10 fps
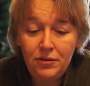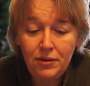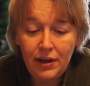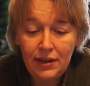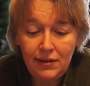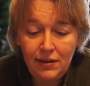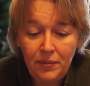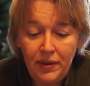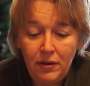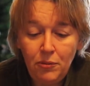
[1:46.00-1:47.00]
write
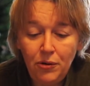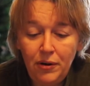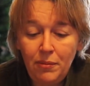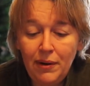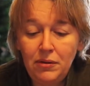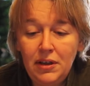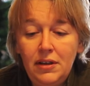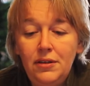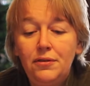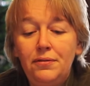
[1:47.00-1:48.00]
something more about it
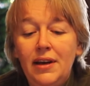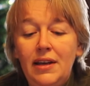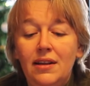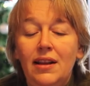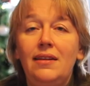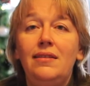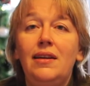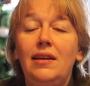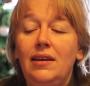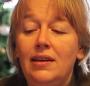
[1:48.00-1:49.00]
in your final
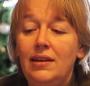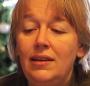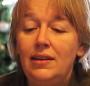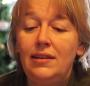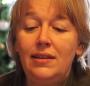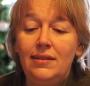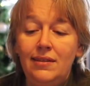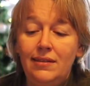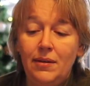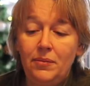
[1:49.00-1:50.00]
essay, this
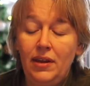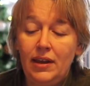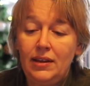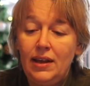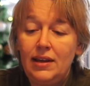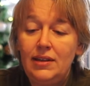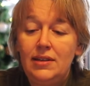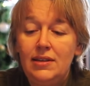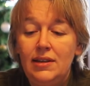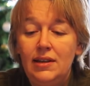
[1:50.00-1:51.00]
is something
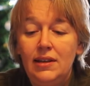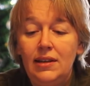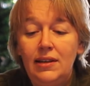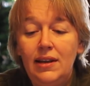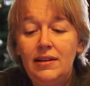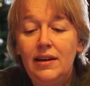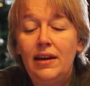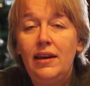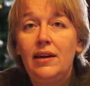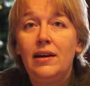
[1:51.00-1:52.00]
that
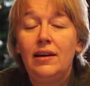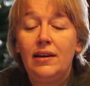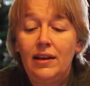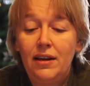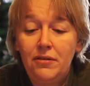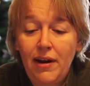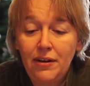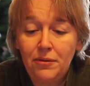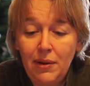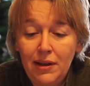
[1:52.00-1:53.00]
I can
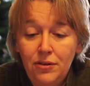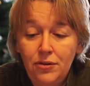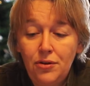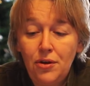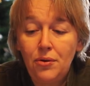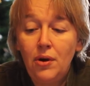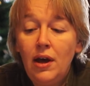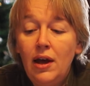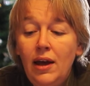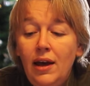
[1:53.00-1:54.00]
recommend to you.
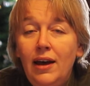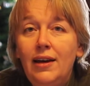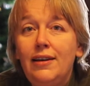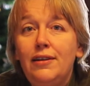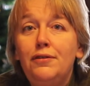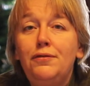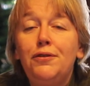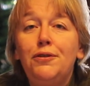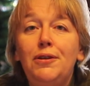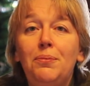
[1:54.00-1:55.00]

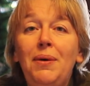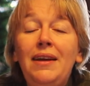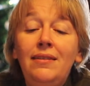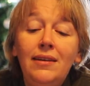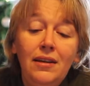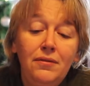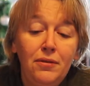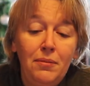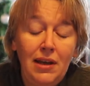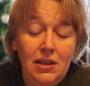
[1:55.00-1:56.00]
For the basic
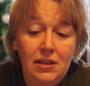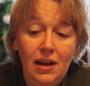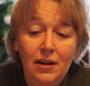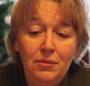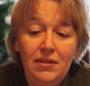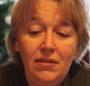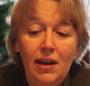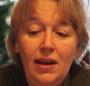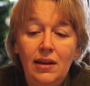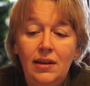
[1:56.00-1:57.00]
information, I would
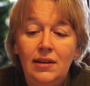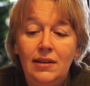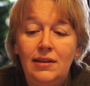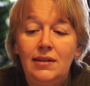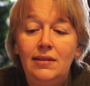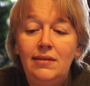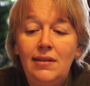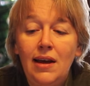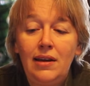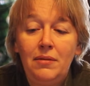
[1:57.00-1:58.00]
say
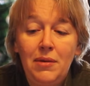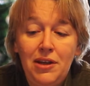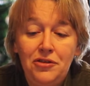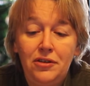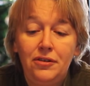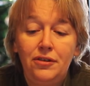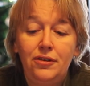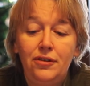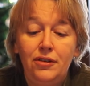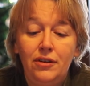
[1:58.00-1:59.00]
Sally
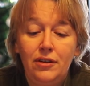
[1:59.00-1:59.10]
Mitchell's